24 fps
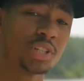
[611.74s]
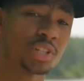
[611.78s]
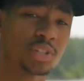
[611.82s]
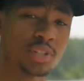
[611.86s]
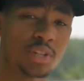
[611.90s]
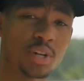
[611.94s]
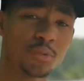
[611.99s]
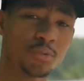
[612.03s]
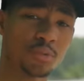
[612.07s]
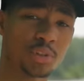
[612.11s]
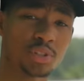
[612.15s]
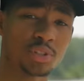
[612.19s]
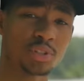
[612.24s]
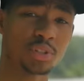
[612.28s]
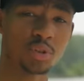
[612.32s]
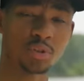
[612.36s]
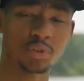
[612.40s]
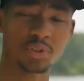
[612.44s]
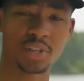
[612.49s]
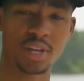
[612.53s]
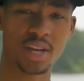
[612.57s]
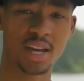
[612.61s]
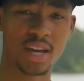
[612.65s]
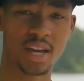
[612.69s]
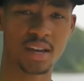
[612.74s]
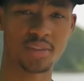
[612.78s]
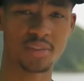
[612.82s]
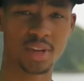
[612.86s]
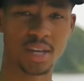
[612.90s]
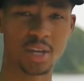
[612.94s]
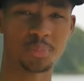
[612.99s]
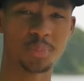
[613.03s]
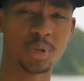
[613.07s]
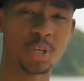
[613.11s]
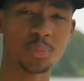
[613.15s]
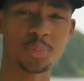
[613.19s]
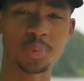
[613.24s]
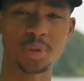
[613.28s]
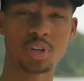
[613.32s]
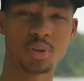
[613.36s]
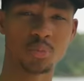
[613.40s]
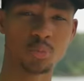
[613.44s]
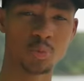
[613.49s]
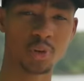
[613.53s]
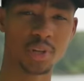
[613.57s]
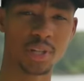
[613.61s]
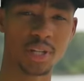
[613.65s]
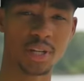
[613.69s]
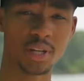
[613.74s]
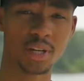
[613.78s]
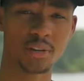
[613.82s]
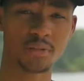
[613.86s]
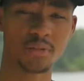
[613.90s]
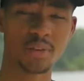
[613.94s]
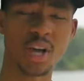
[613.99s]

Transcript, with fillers: itself is known to have a ppm reading of